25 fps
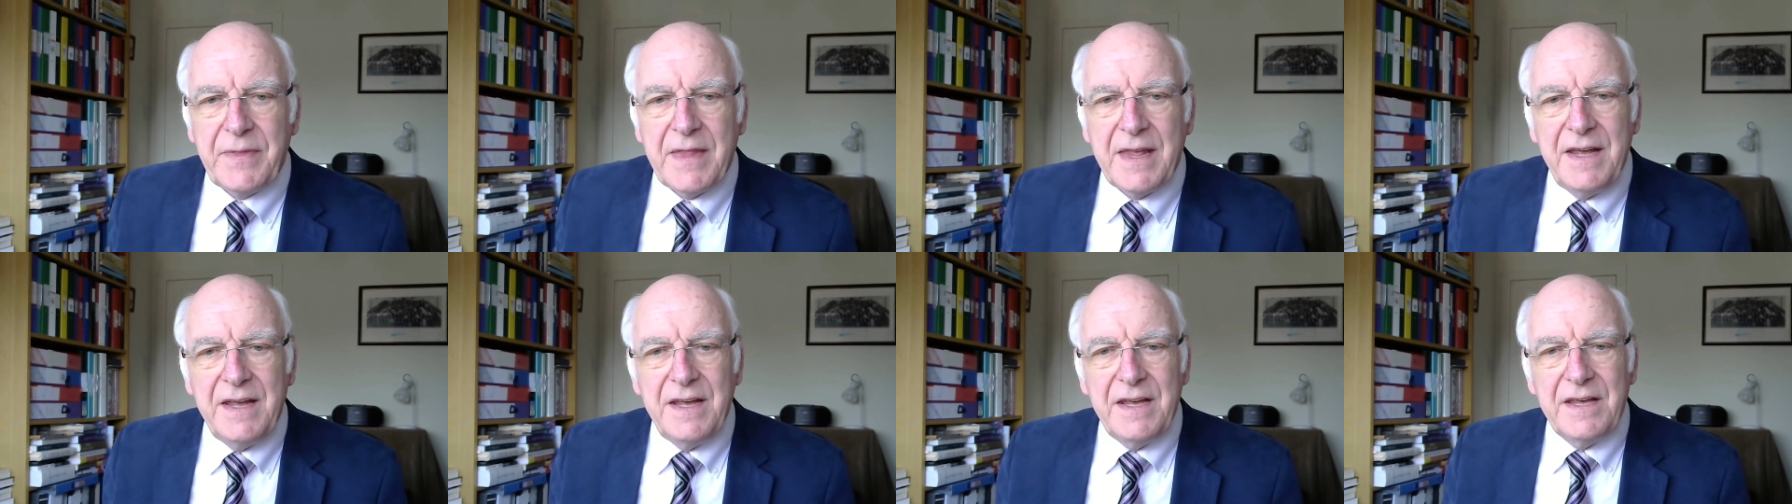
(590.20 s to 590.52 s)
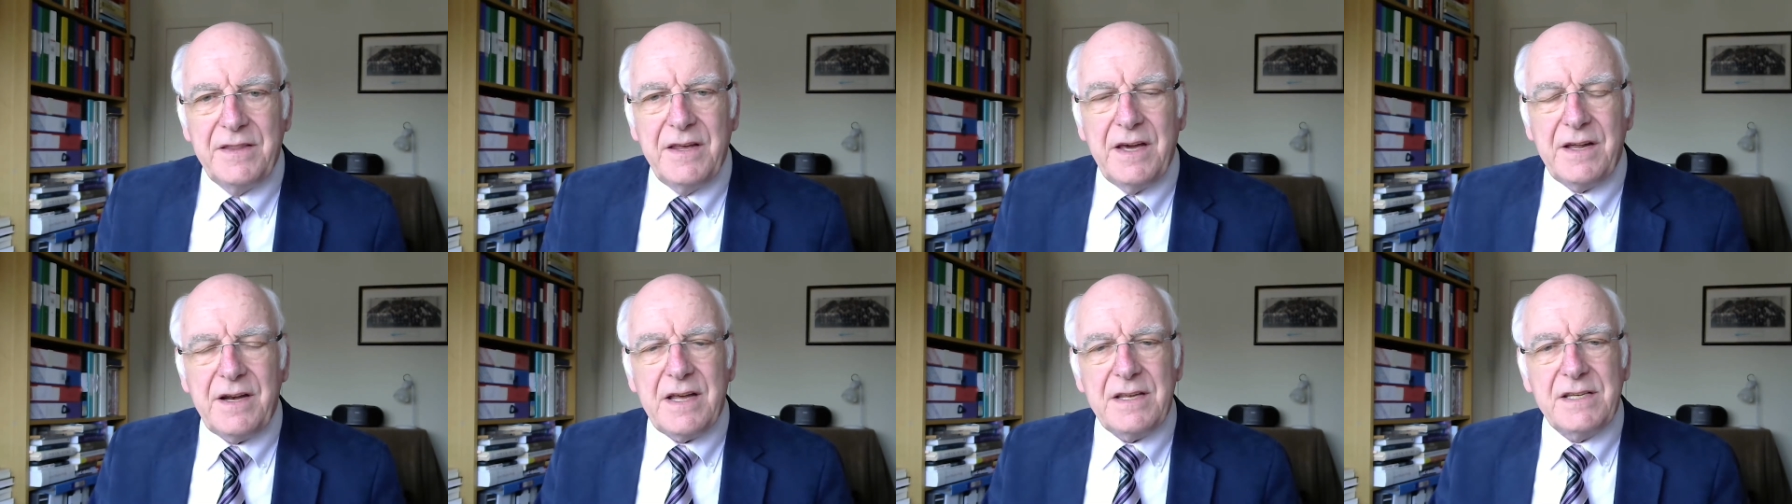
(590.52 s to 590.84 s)

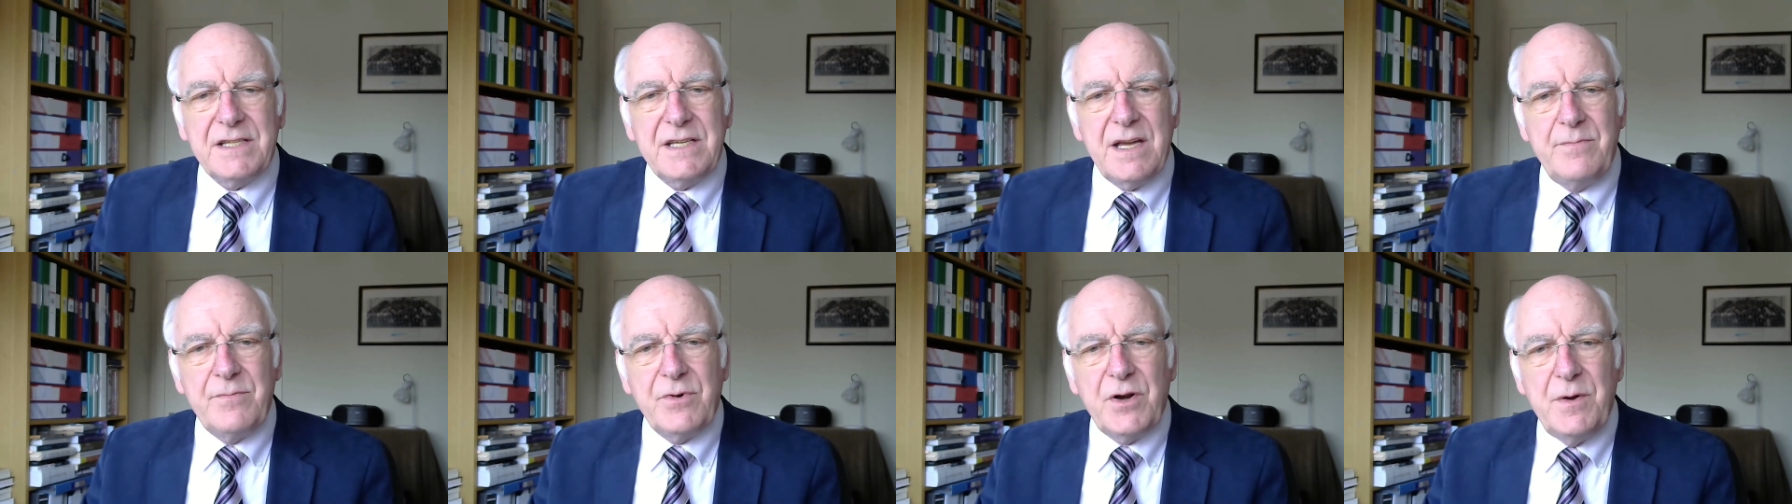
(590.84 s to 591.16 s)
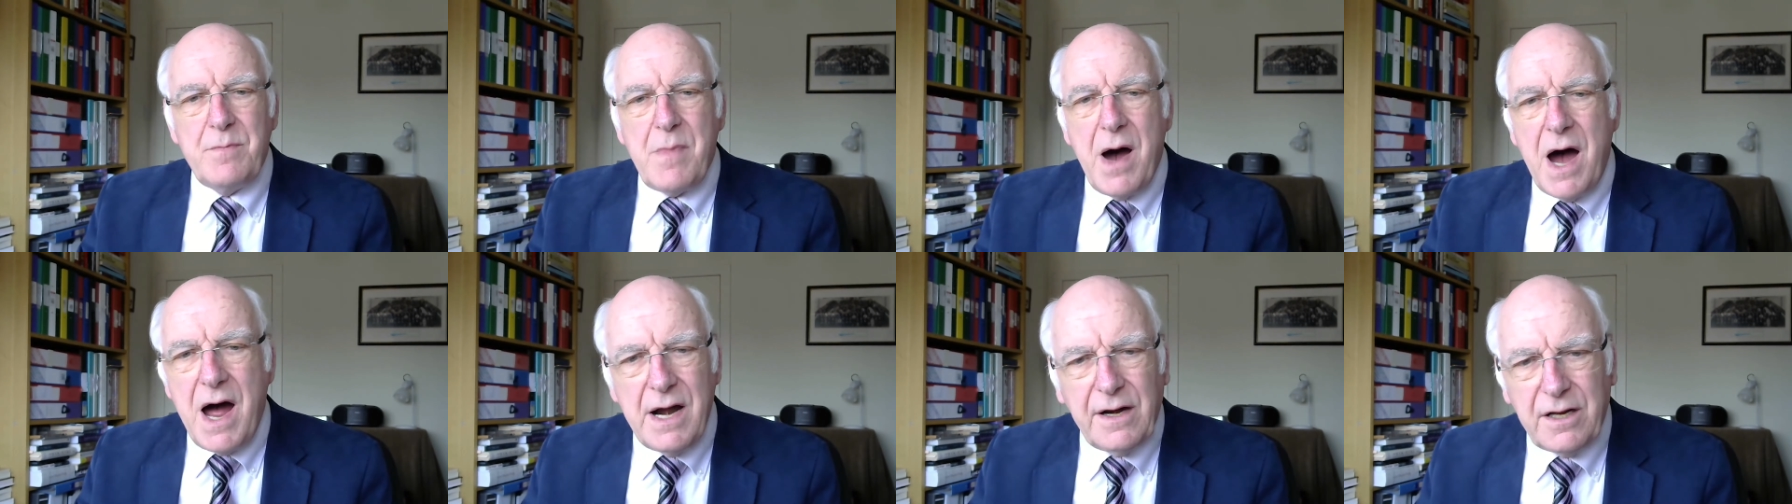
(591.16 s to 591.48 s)
there are some
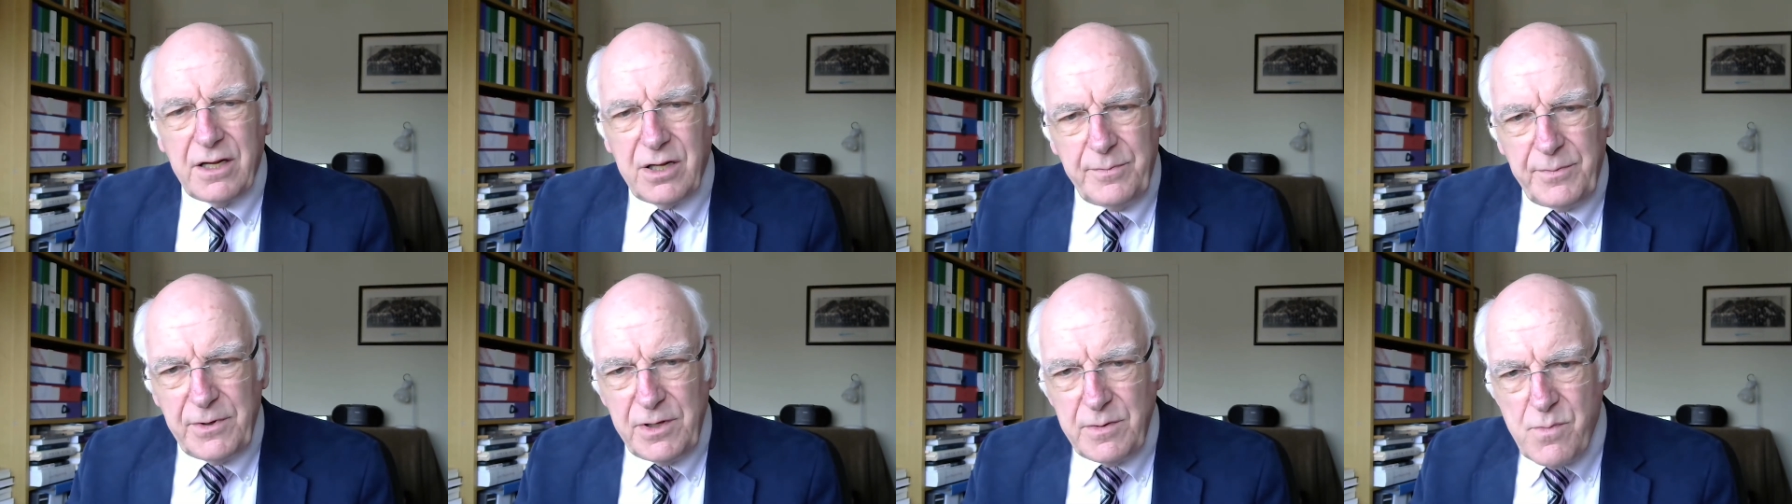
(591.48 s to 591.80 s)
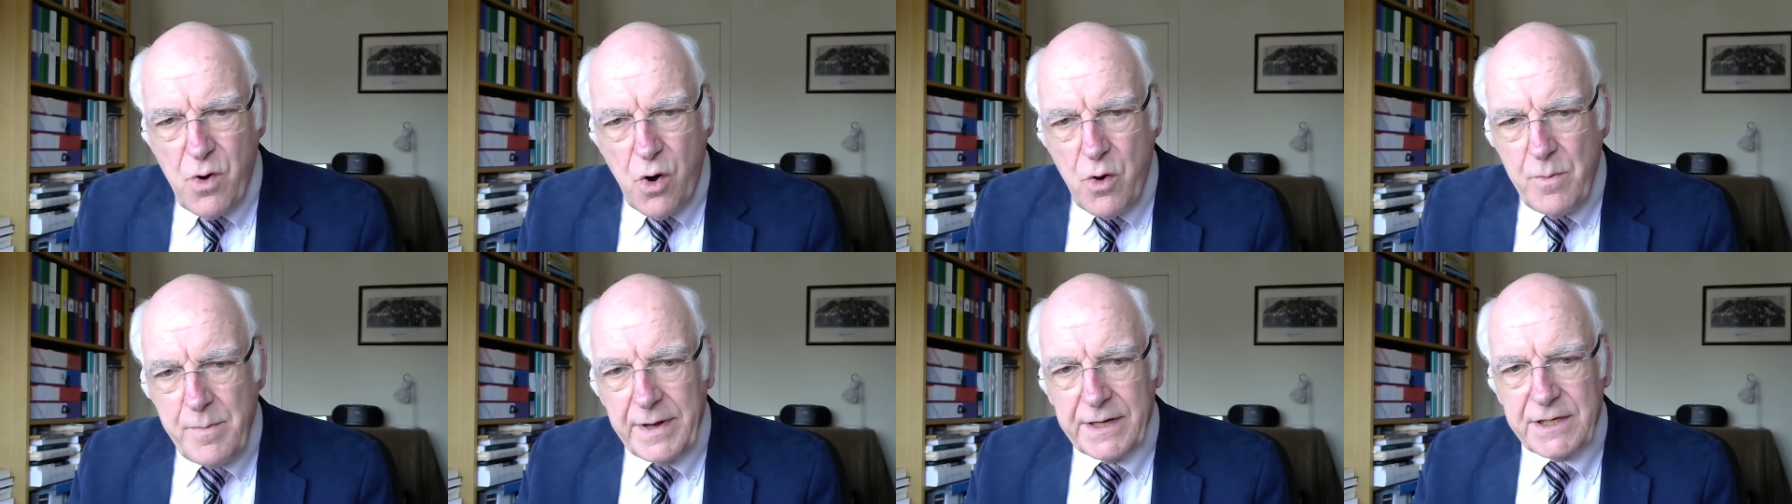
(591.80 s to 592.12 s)
remarkable
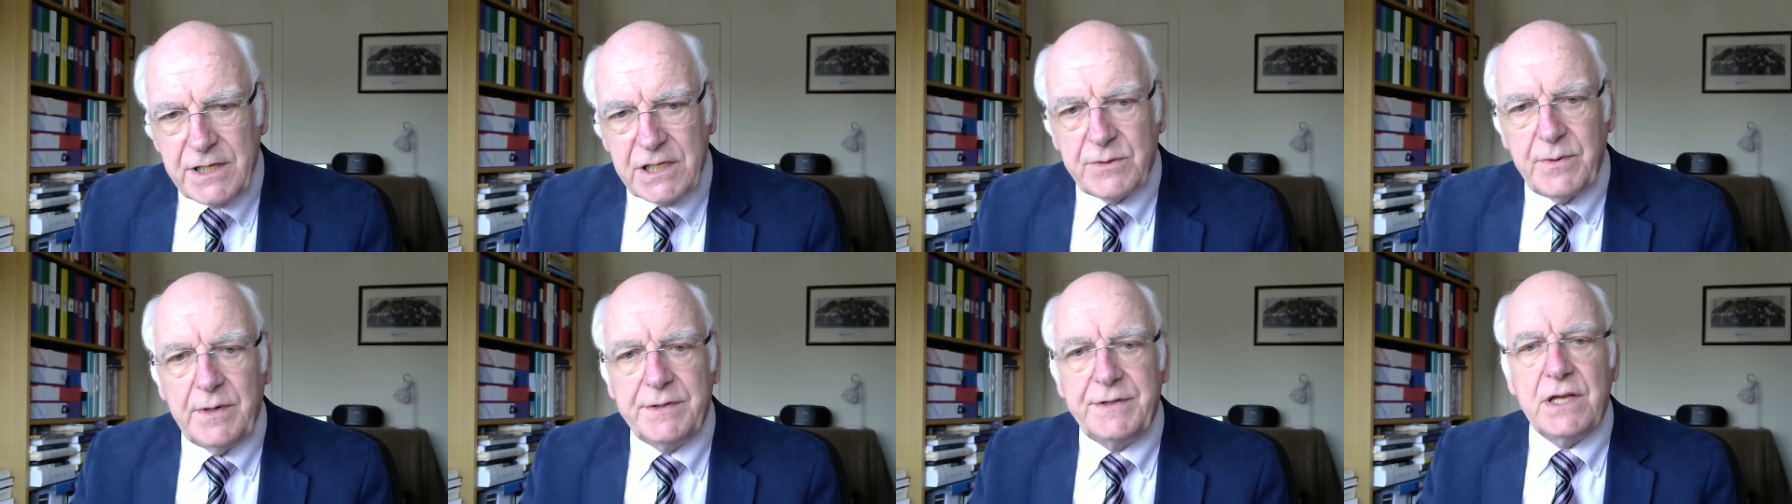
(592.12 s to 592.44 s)
moments when